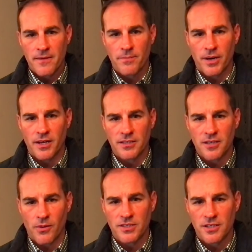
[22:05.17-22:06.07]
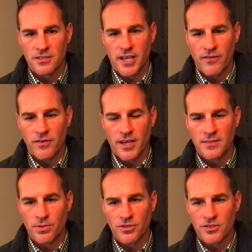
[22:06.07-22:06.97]
But it's always good to have you guys
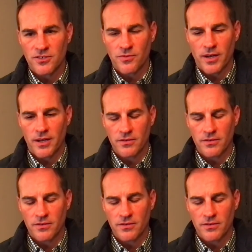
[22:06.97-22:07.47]
pushing as well.